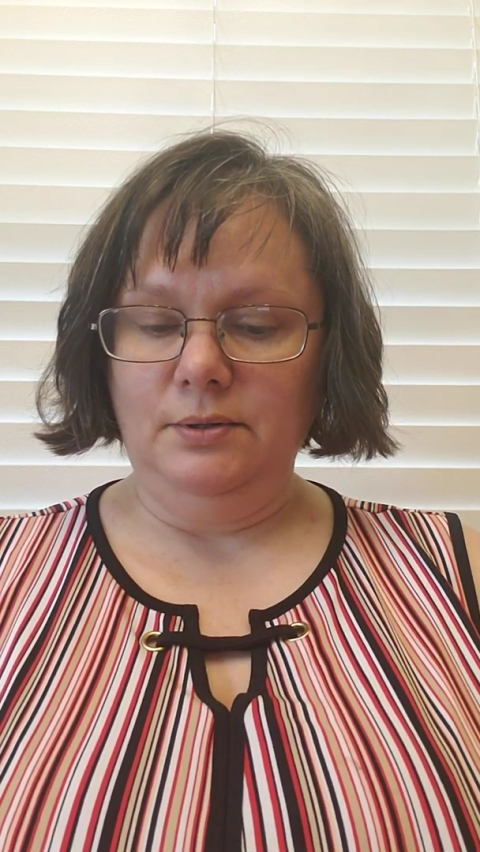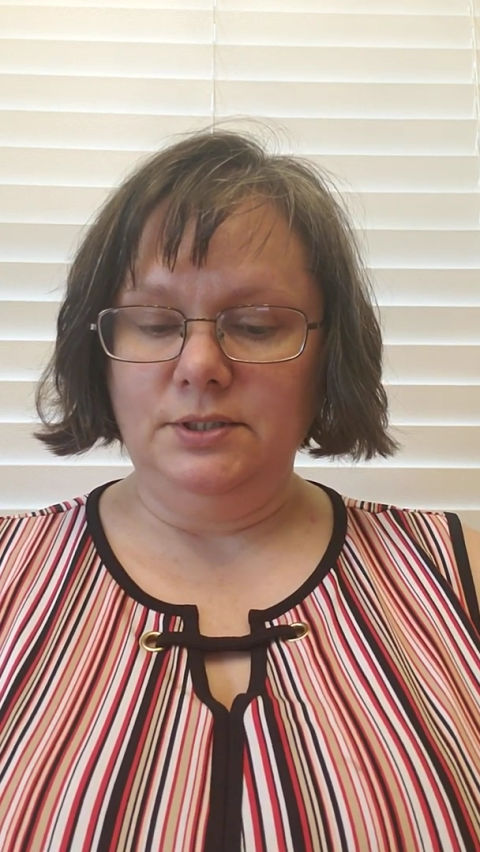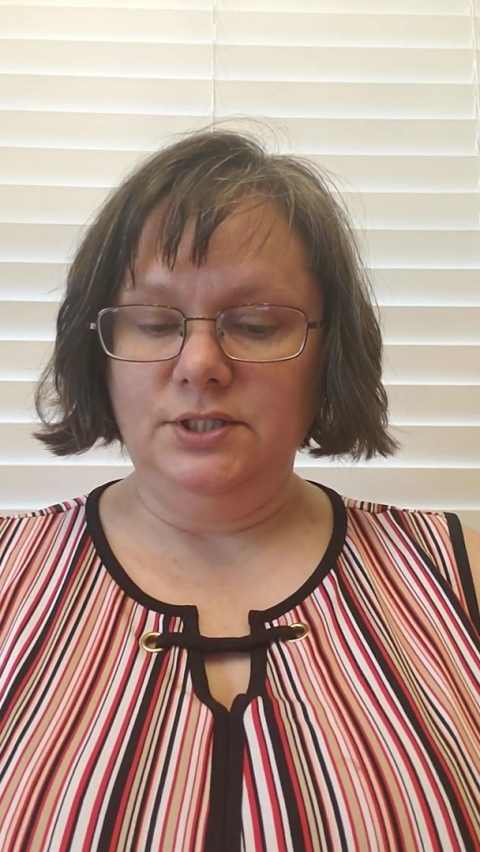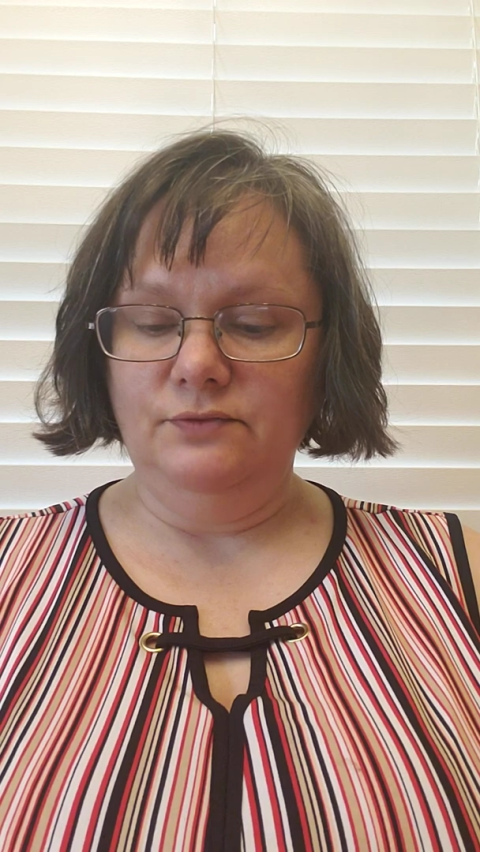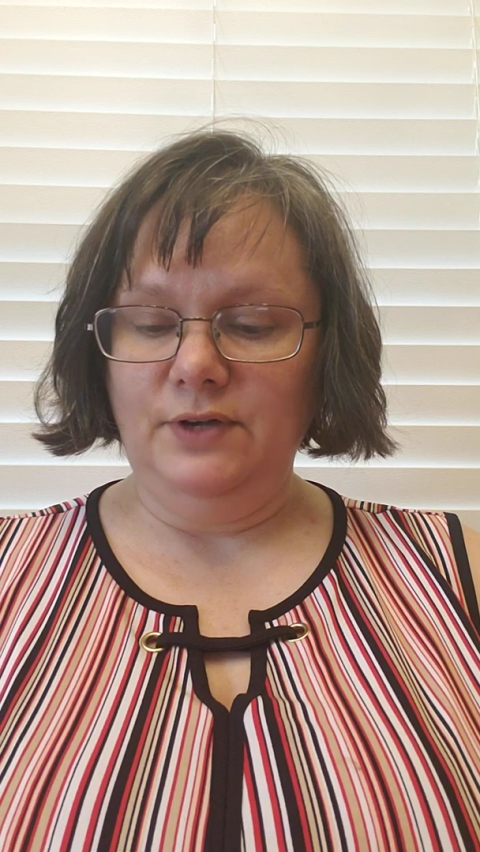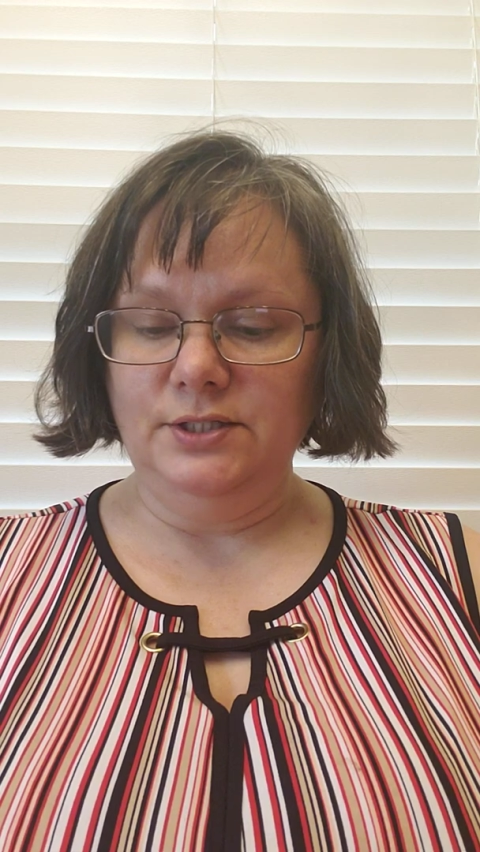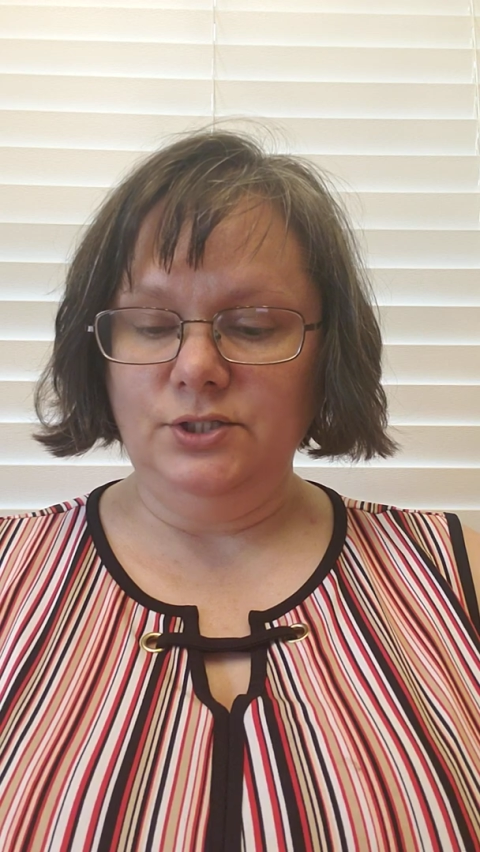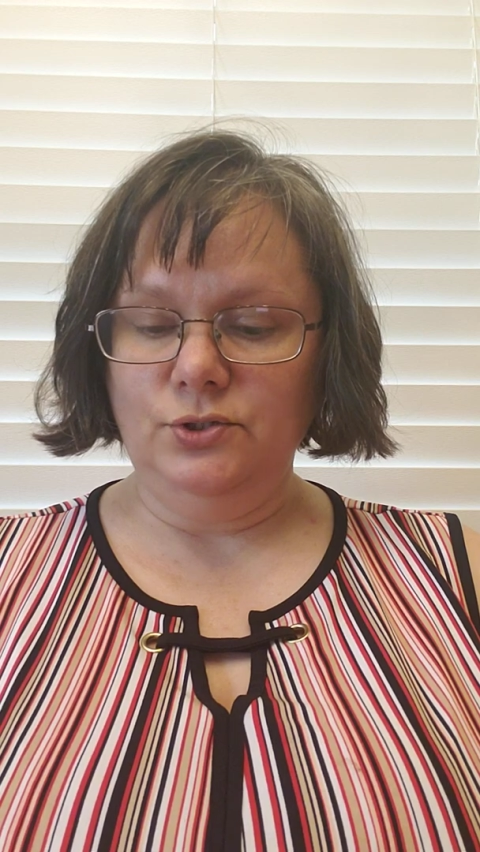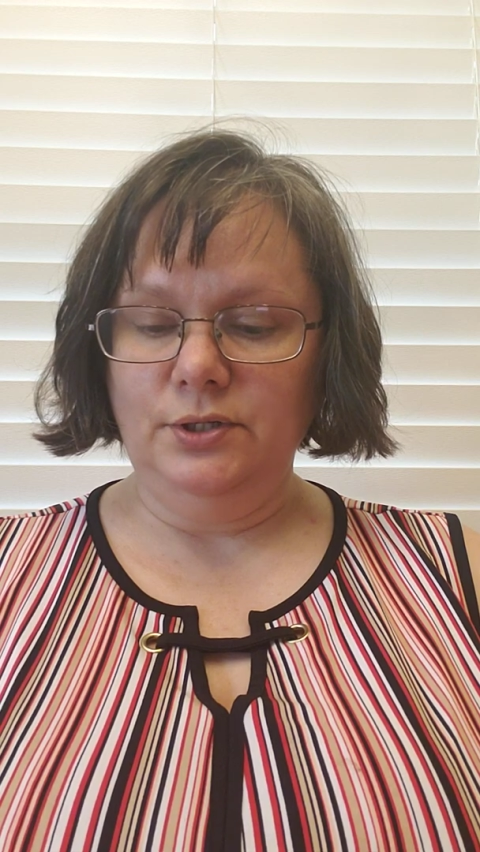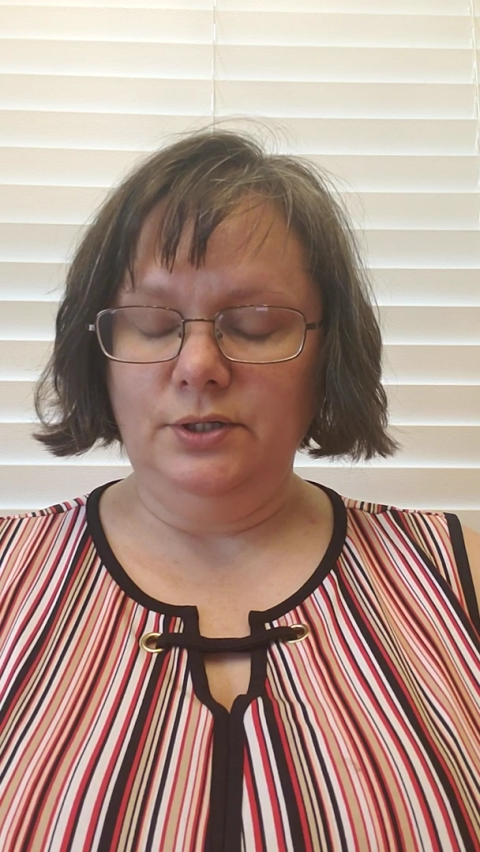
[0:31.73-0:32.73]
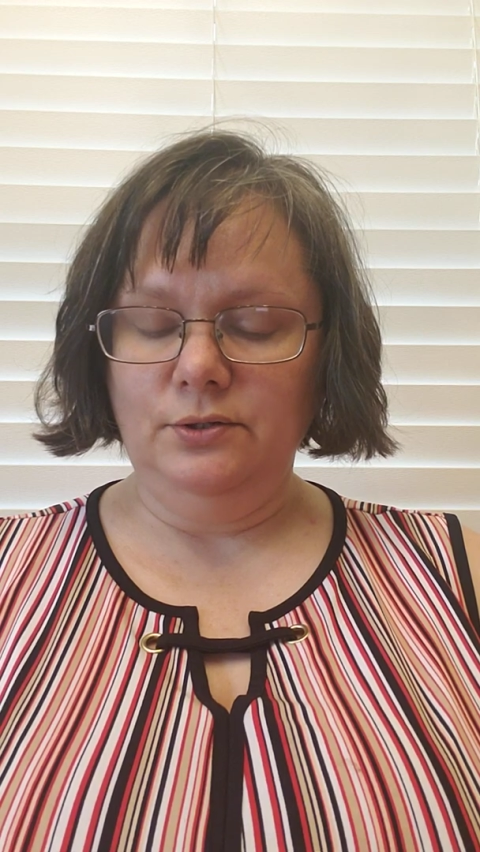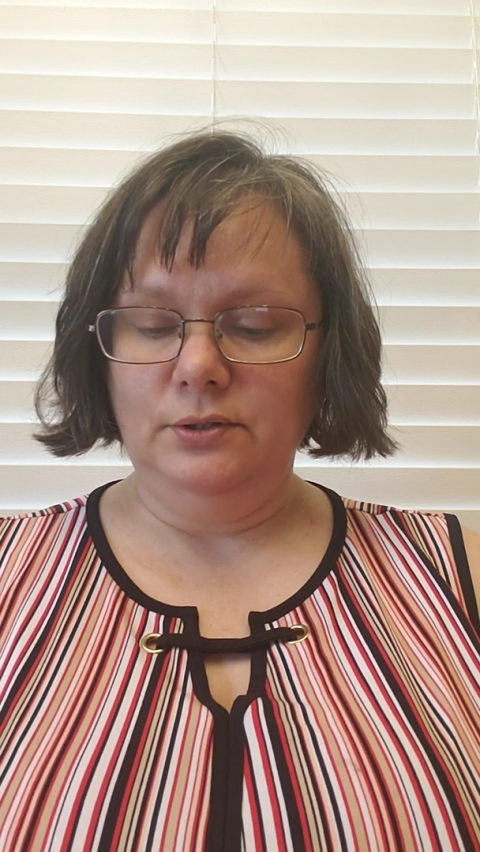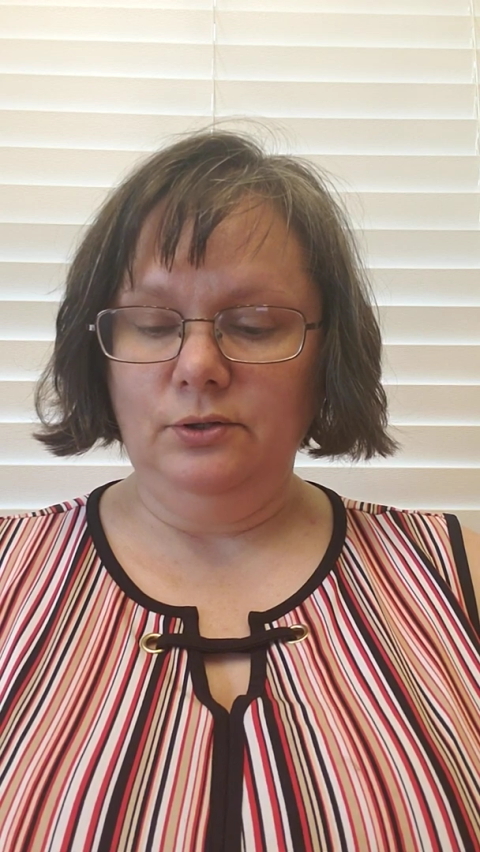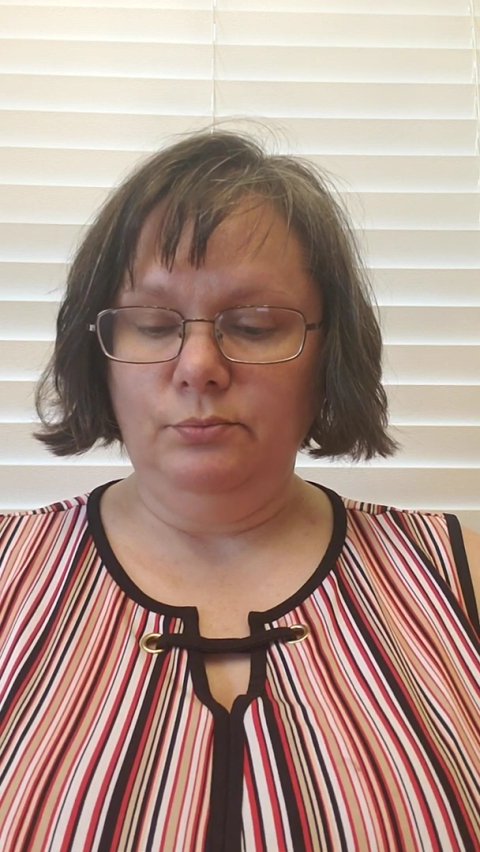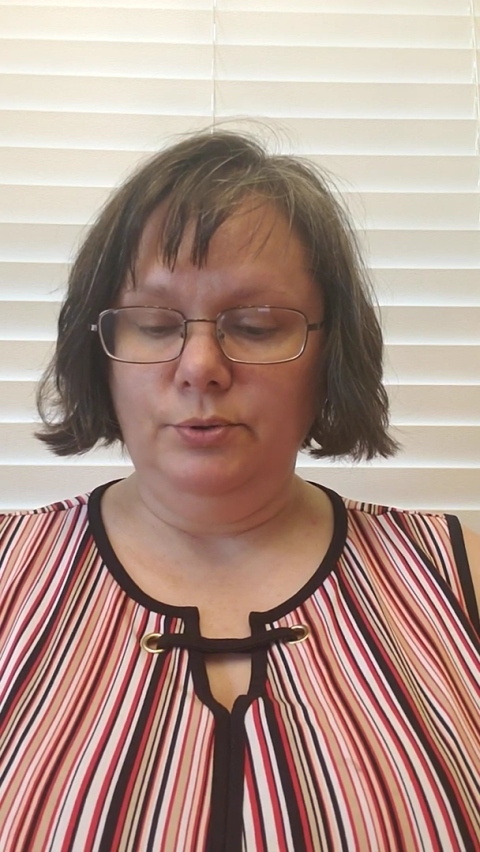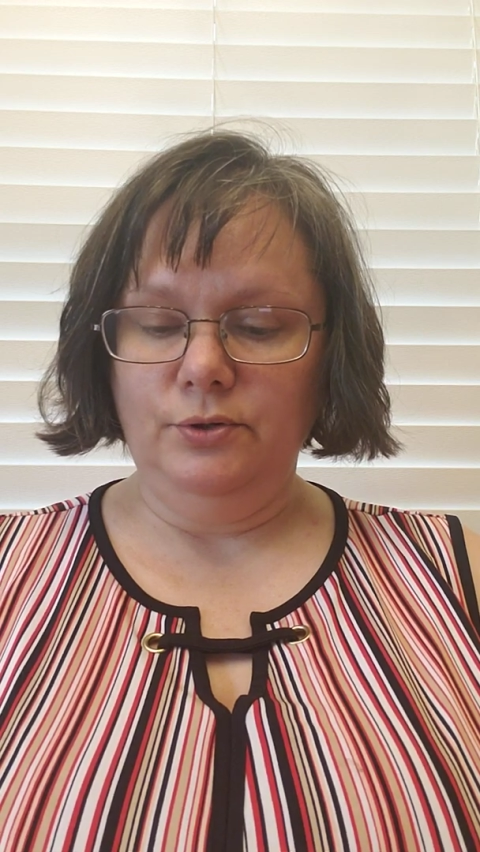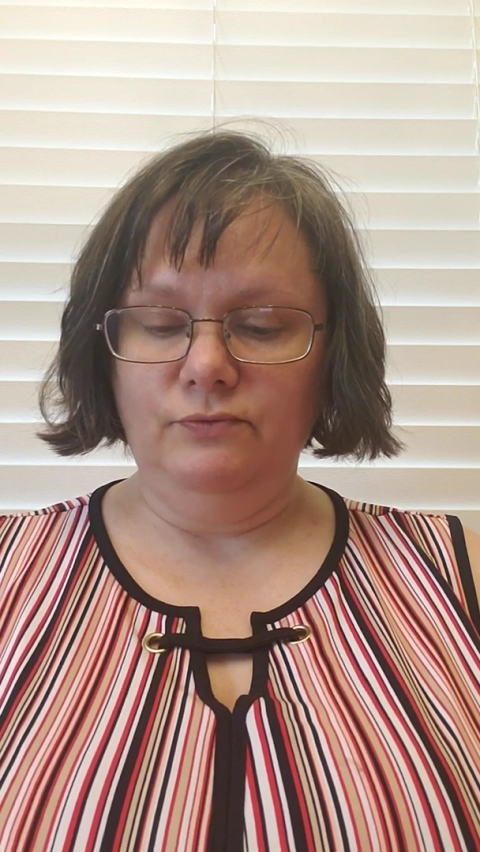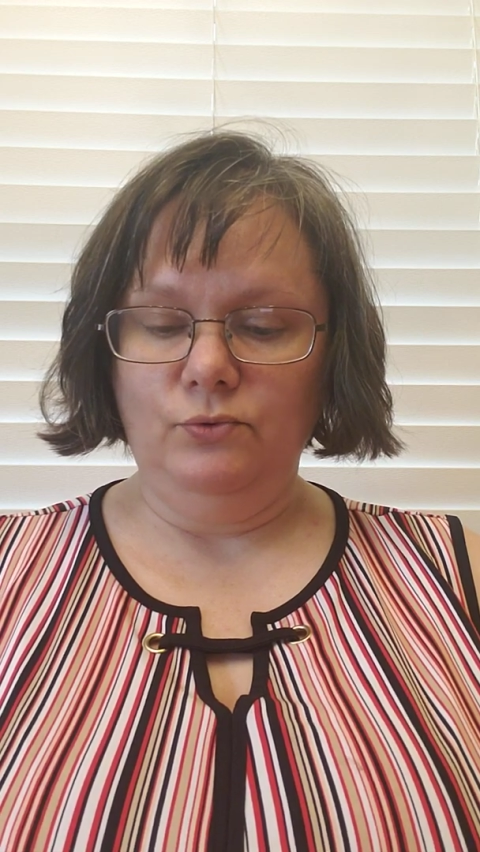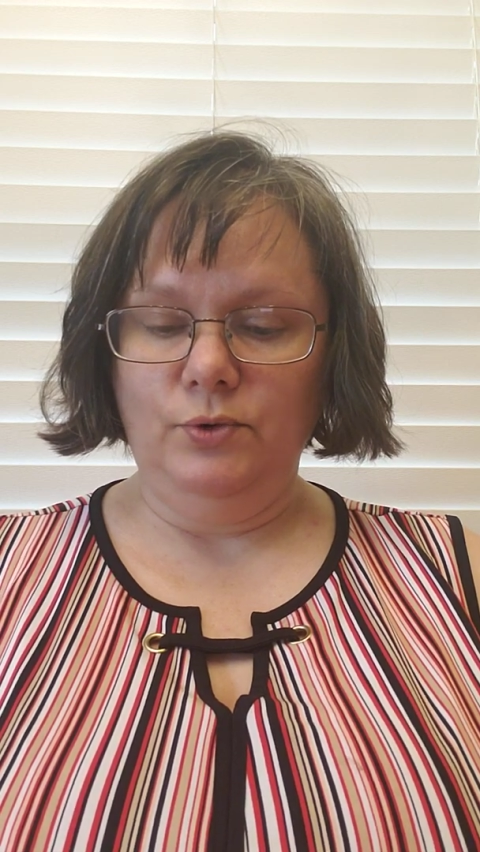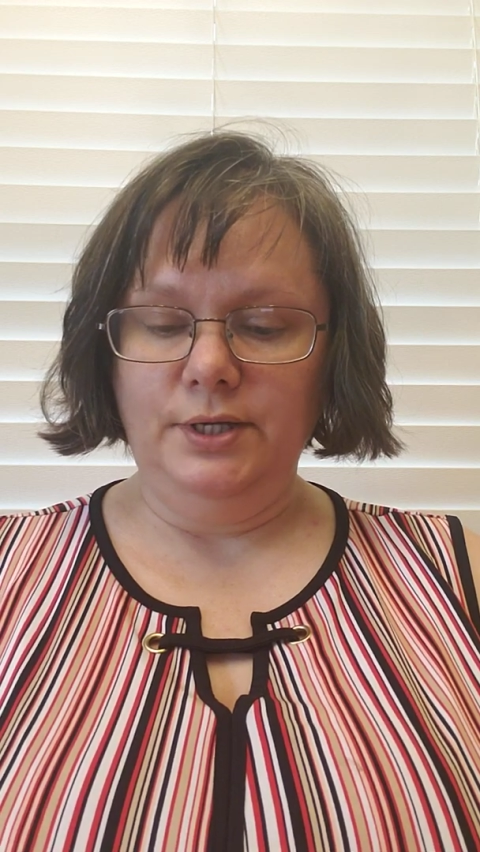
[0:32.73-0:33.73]
Sylvester in her little bird
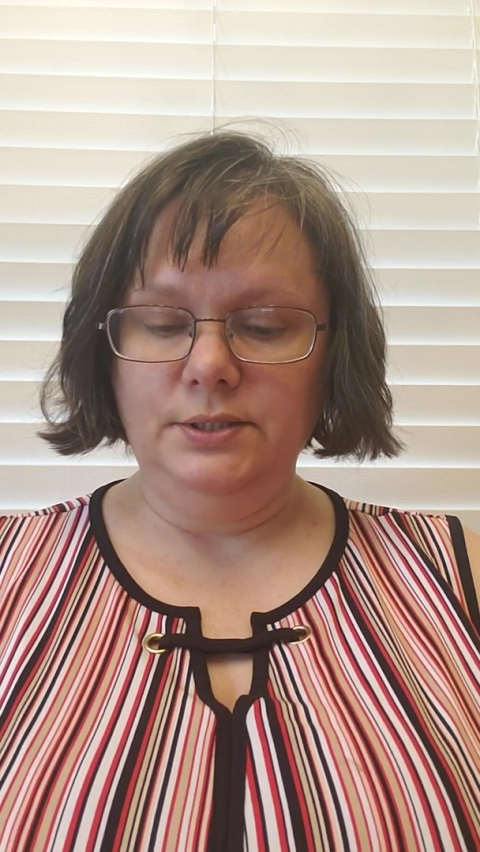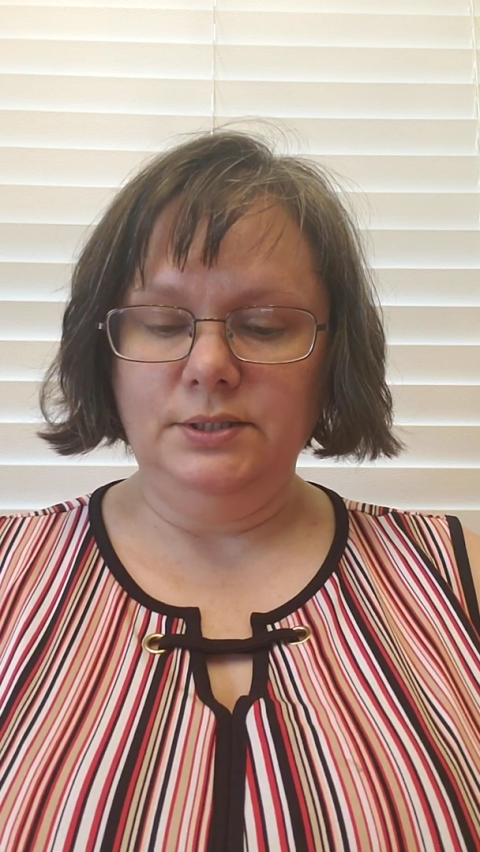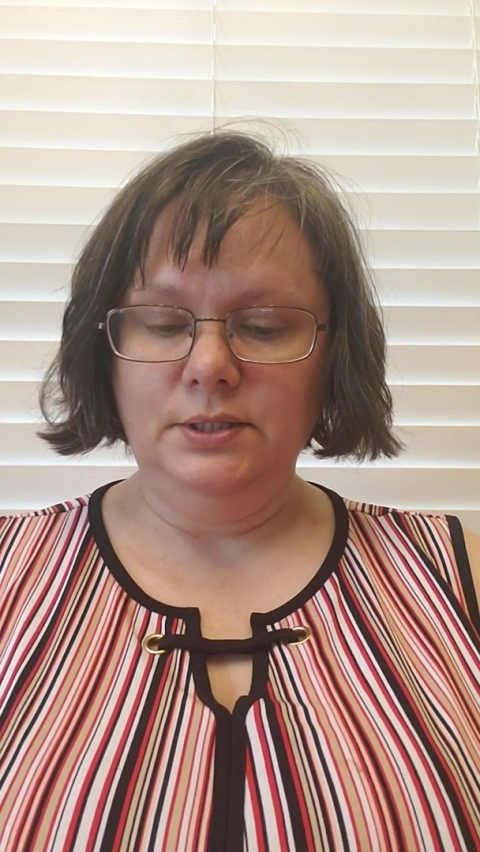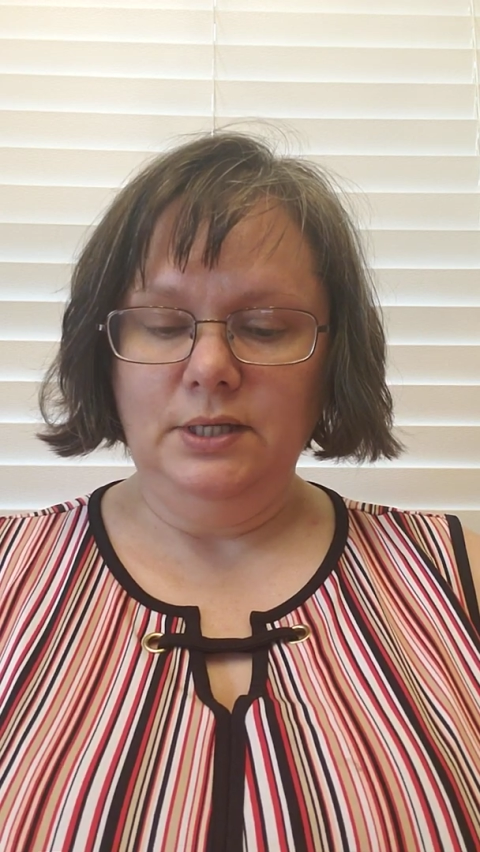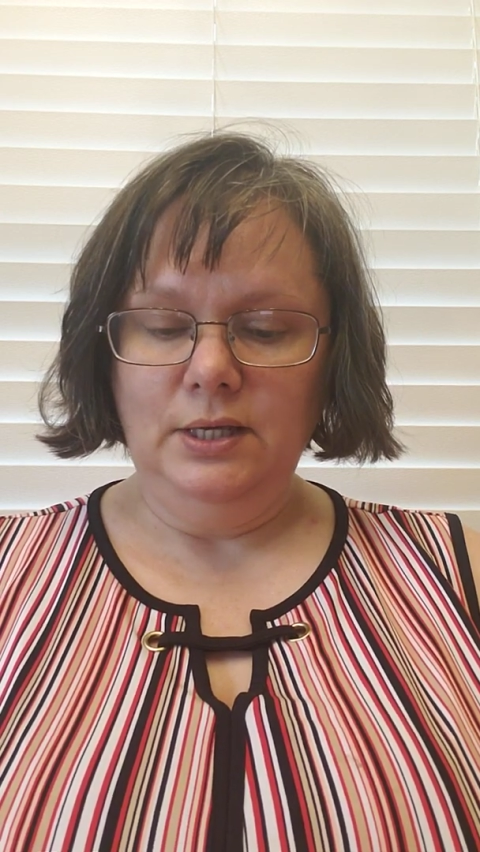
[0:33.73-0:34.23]
voice.